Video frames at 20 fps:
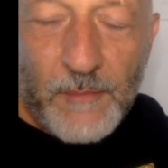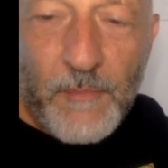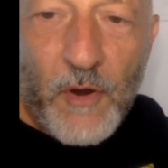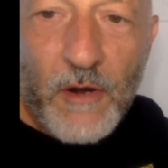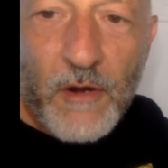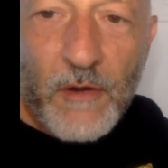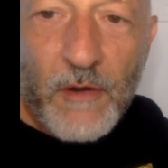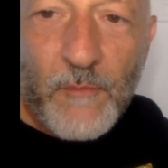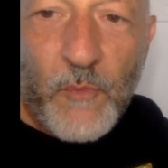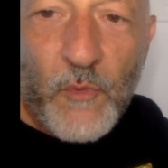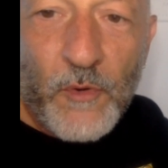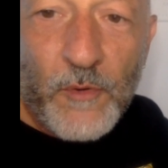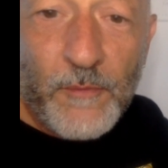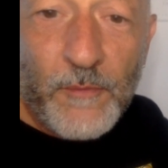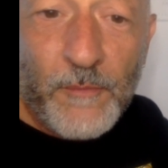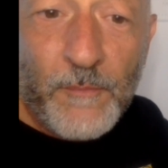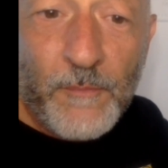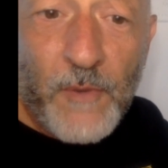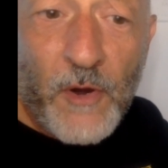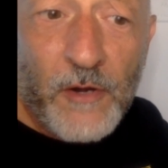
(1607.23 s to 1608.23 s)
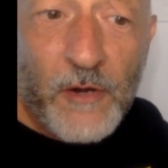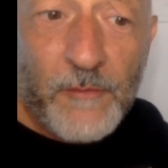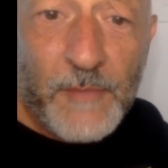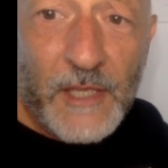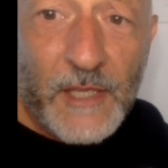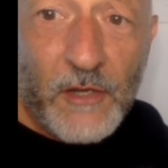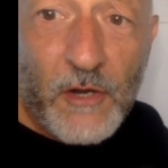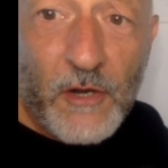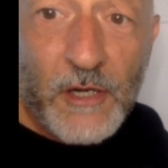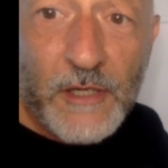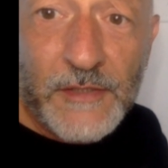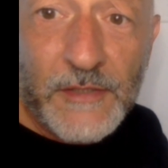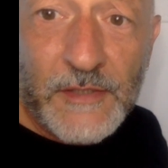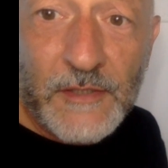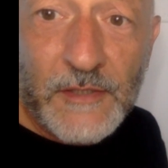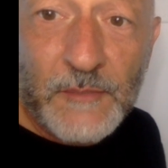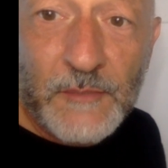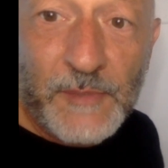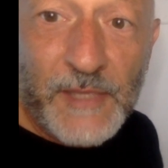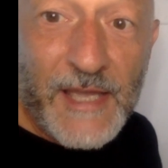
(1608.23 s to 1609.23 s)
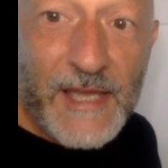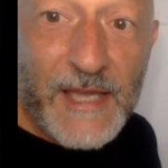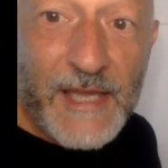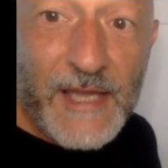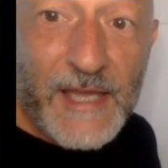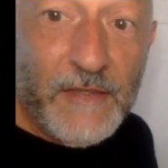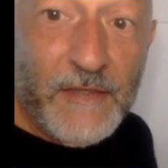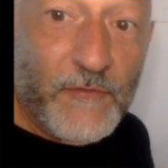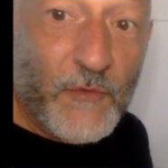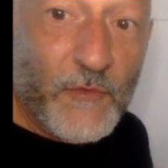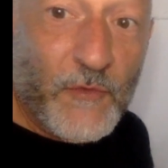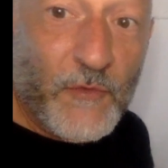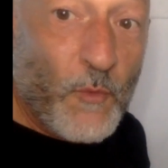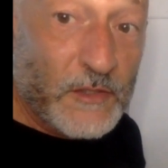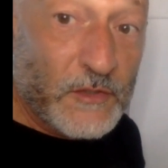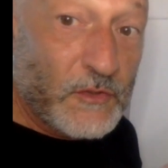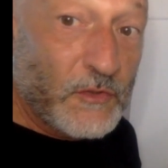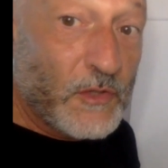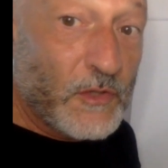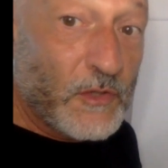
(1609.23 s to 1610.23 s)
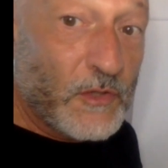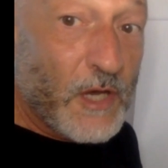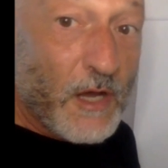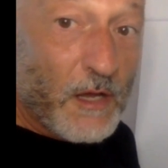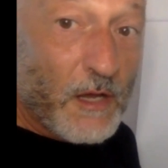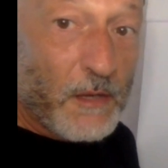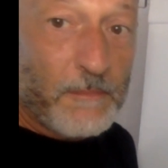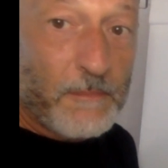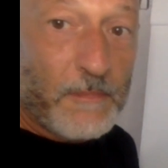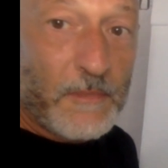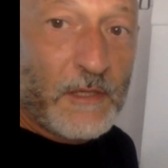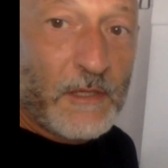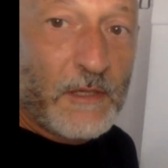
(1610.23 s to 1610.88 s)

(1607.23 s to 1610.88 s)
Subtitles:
Important part of being an artist is planning for what is to come.